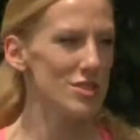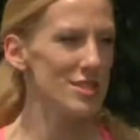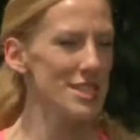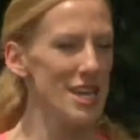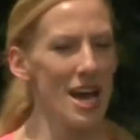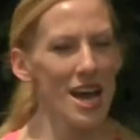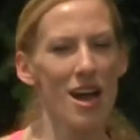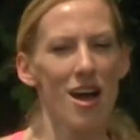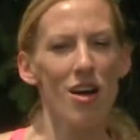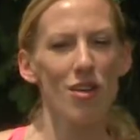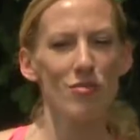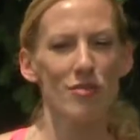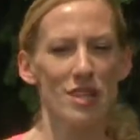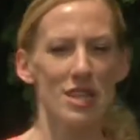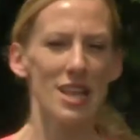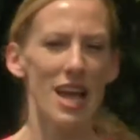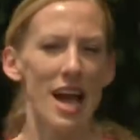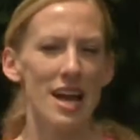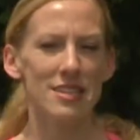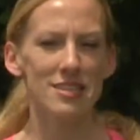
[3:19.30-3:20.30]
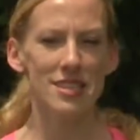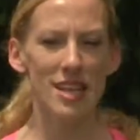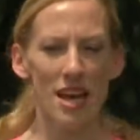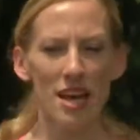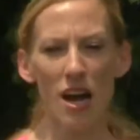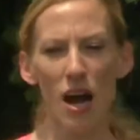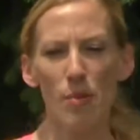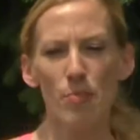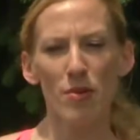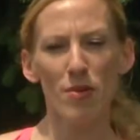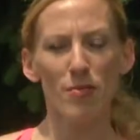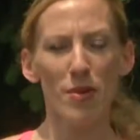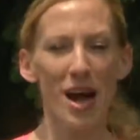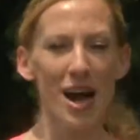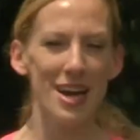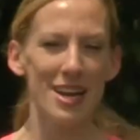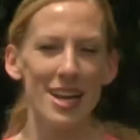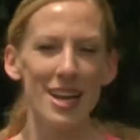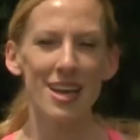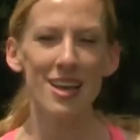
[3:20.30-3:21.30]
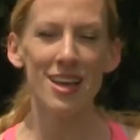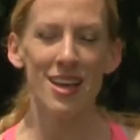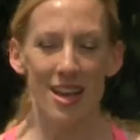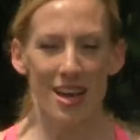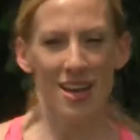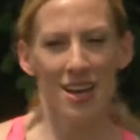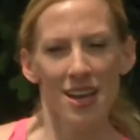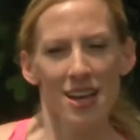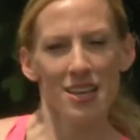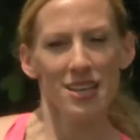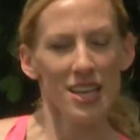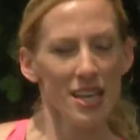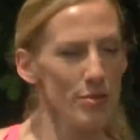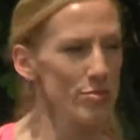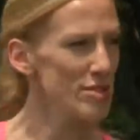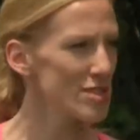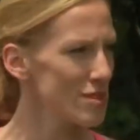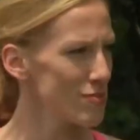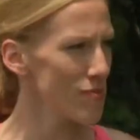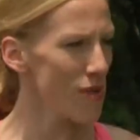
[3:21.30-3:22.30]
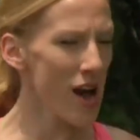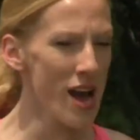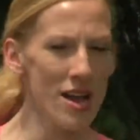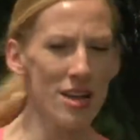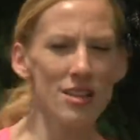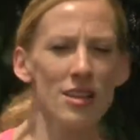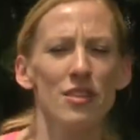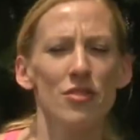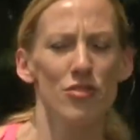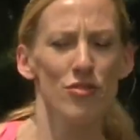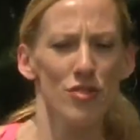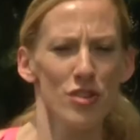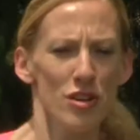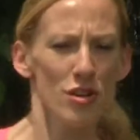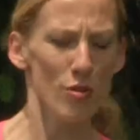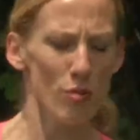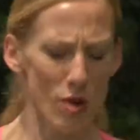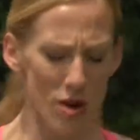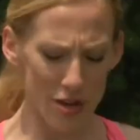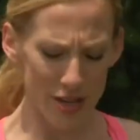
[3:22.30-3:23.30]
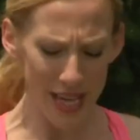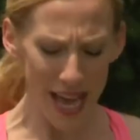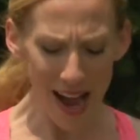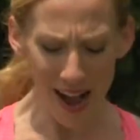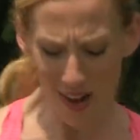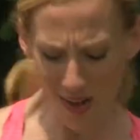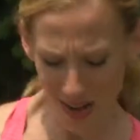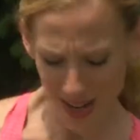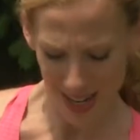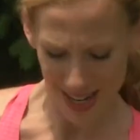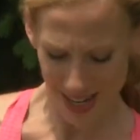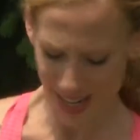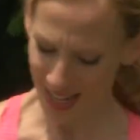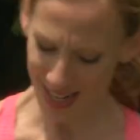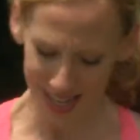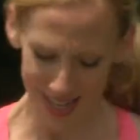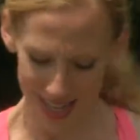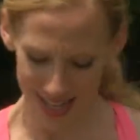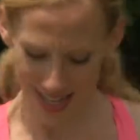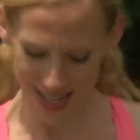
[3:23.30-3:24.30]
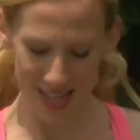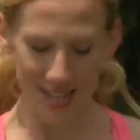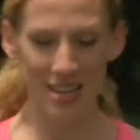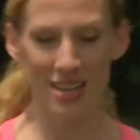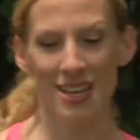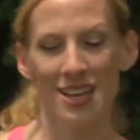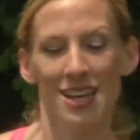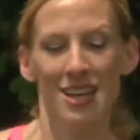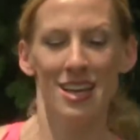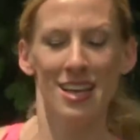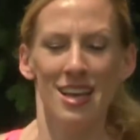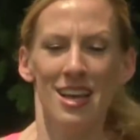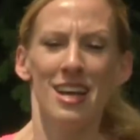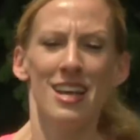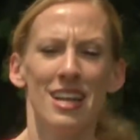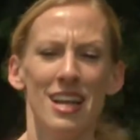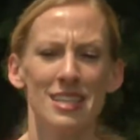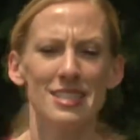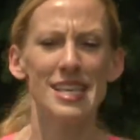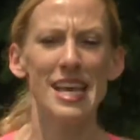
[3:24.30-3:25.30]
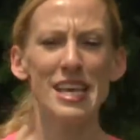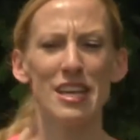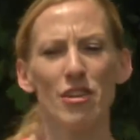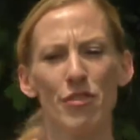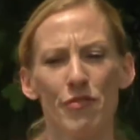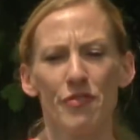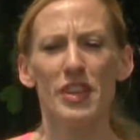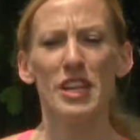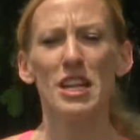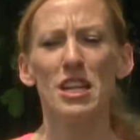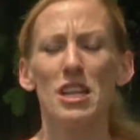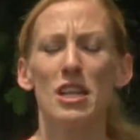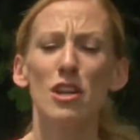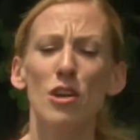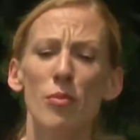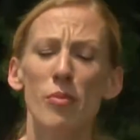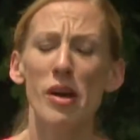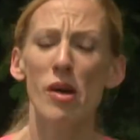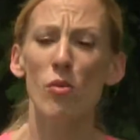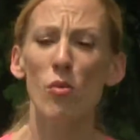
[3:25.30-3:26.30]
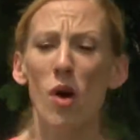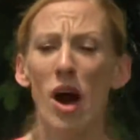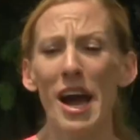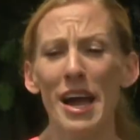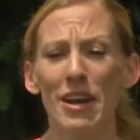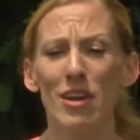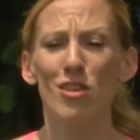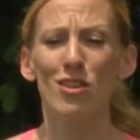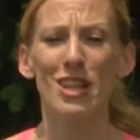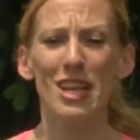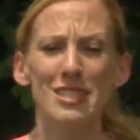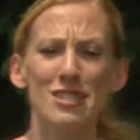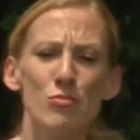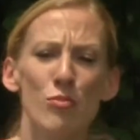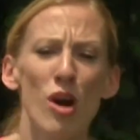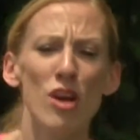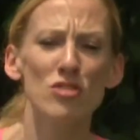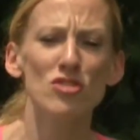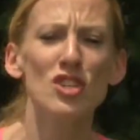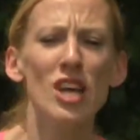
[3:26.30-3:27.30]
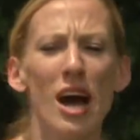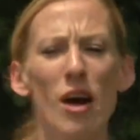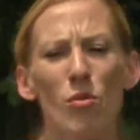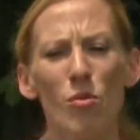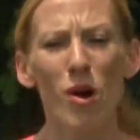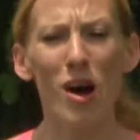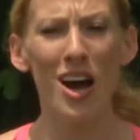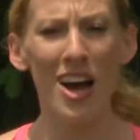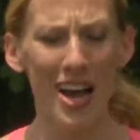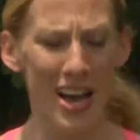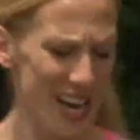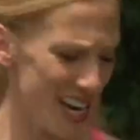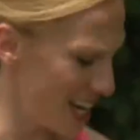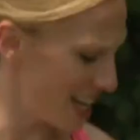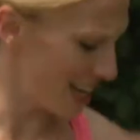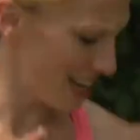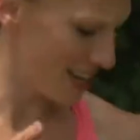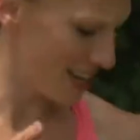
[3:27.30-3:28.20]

down, relax that upper body, keep smiling through your workout. Now take your feet a little bit wider. Let's march out wide.